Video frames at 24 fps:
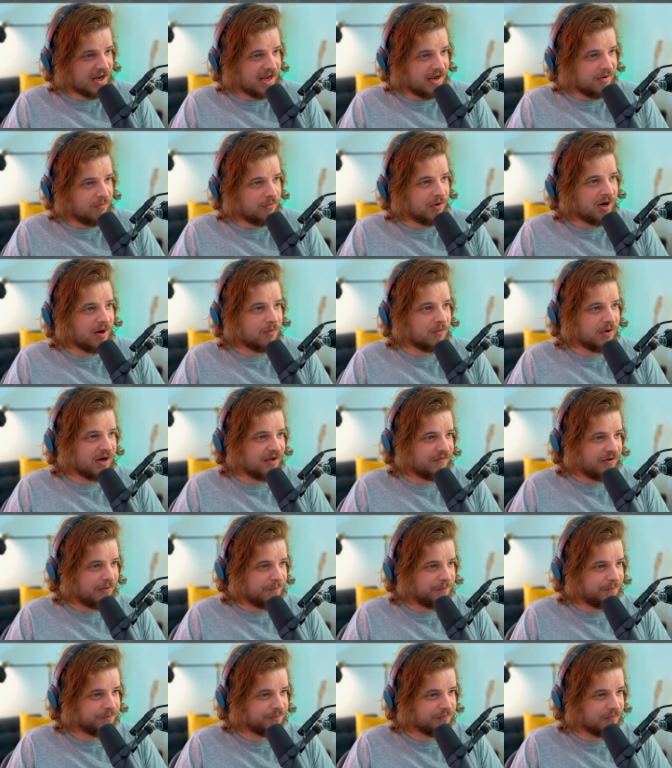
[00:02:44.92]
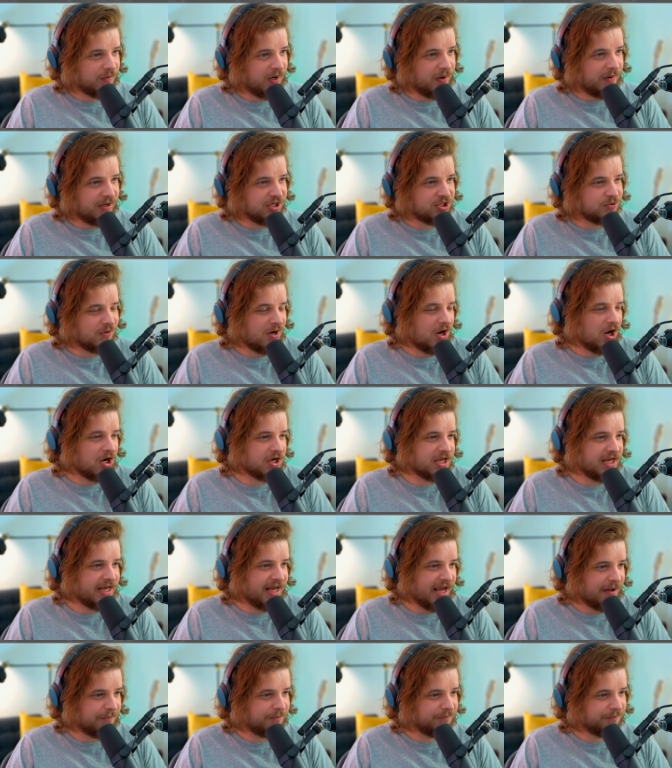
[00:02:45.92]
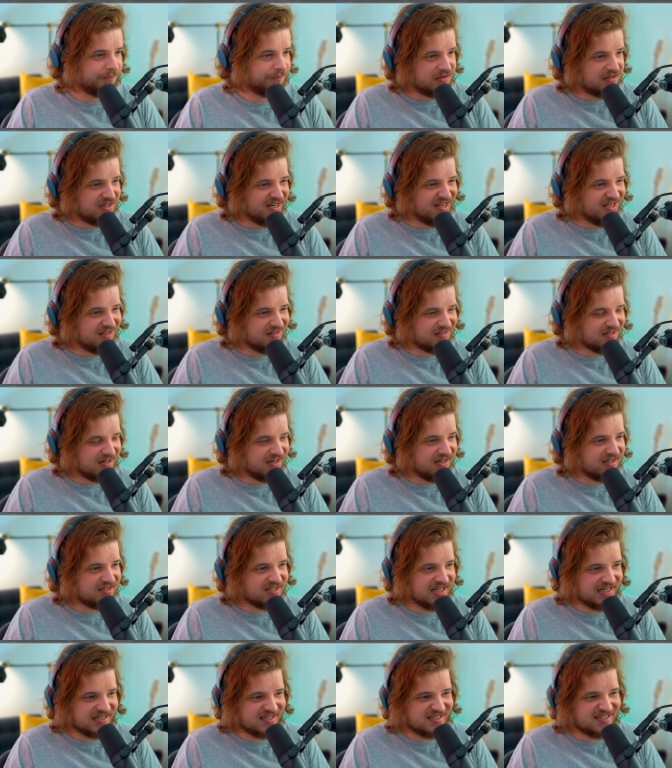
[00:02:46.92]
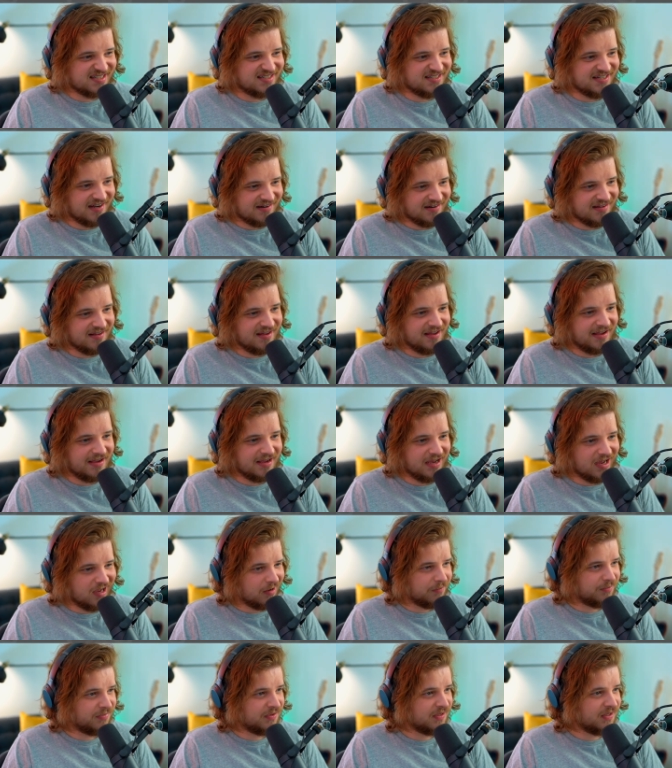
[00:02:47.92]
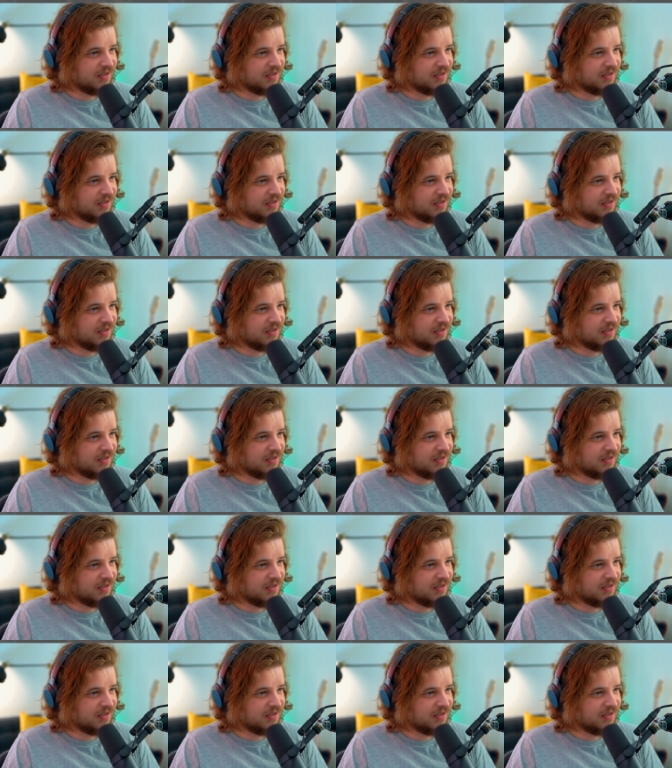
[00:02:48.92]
Okay, wh whatever. We went to a hockey game. Jeez, I need to start studying up.